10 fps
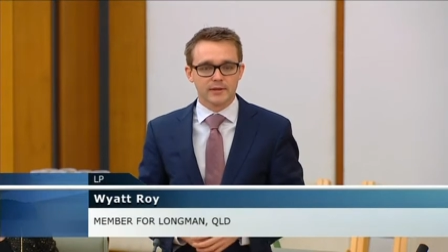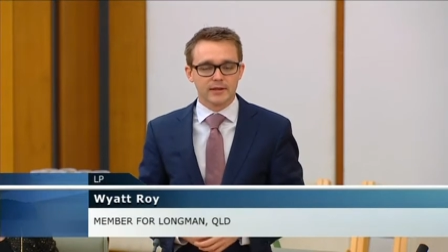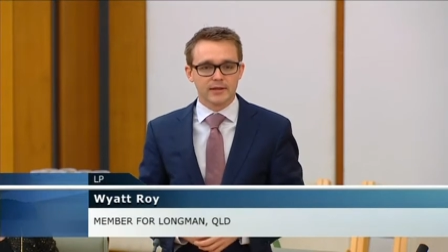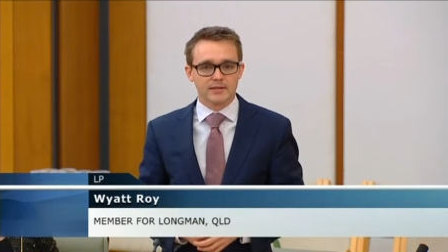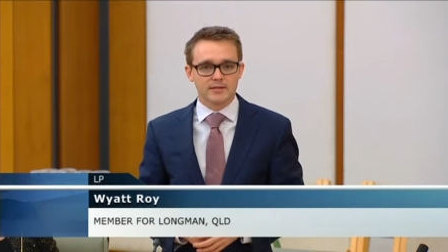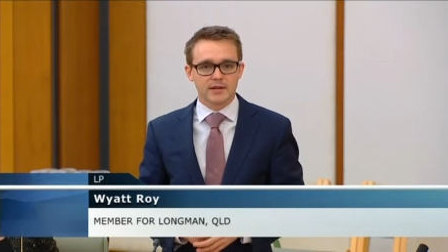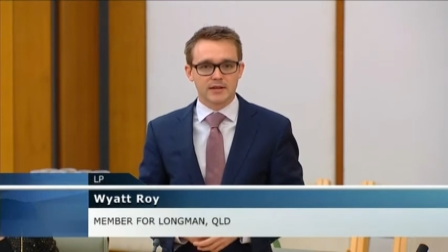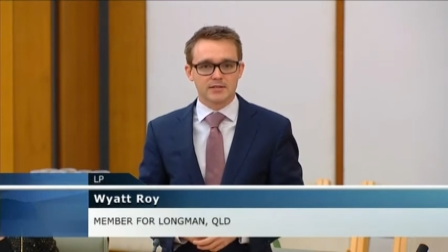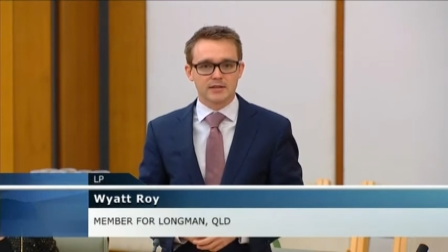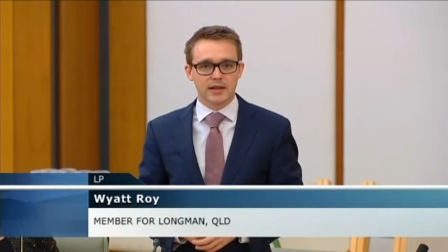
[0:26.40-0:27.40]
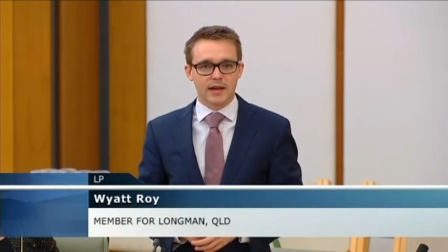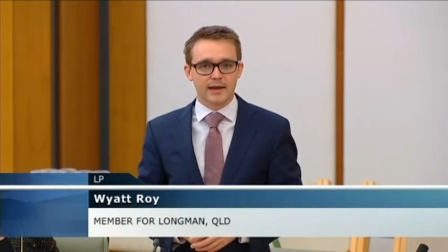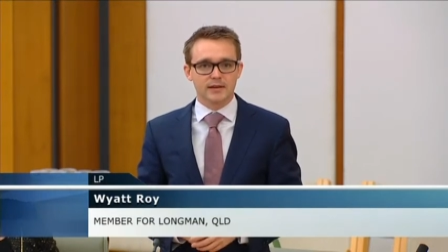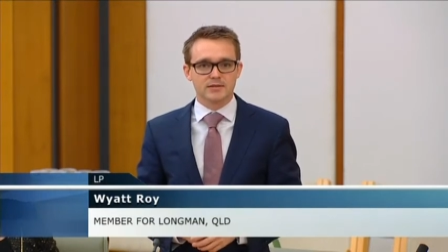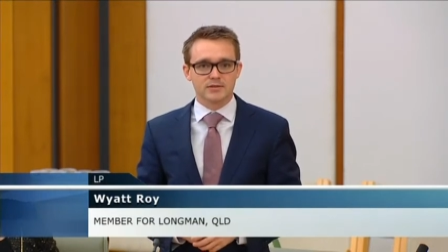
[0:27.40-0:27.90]
and disgusting
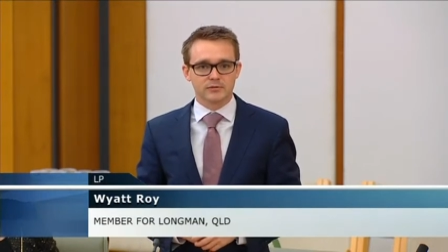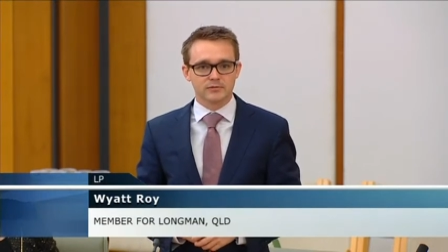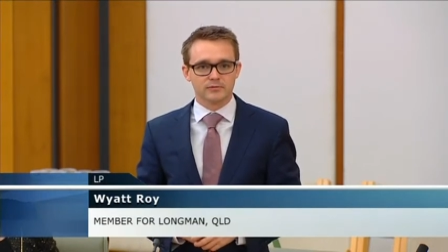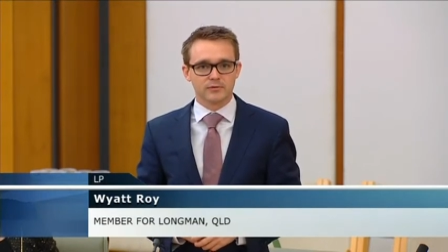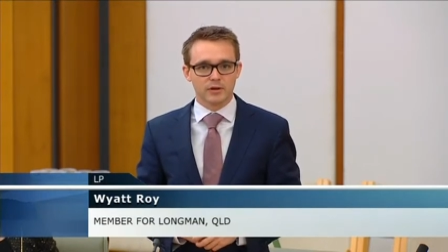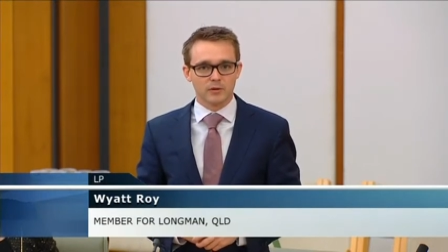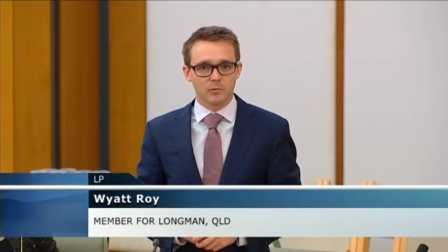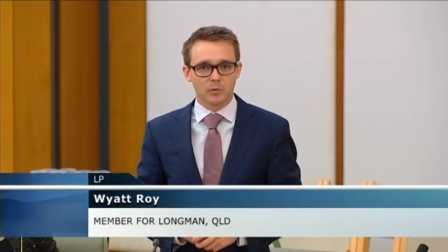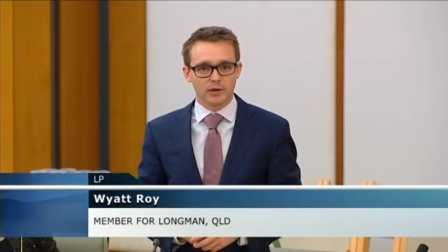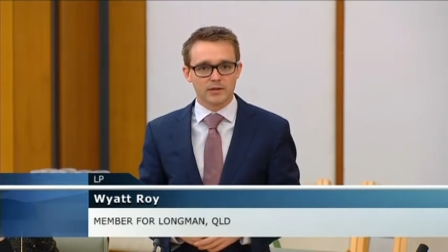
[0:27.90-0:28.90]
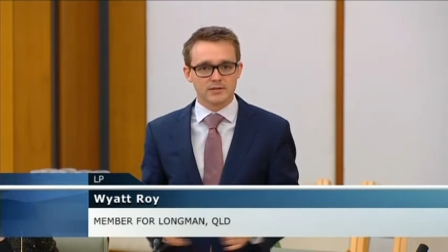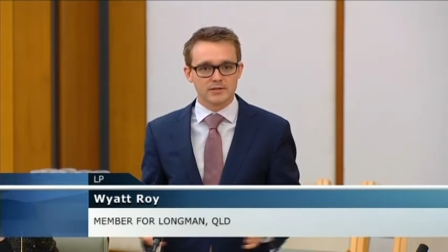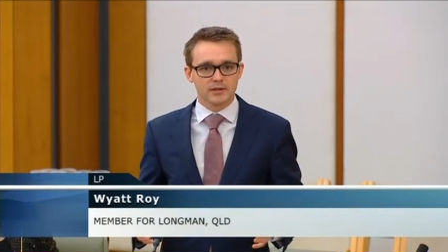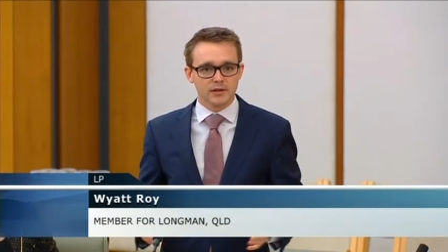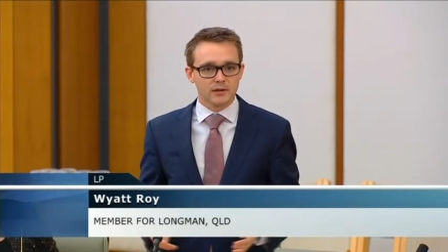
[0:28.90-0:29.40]
acts of what is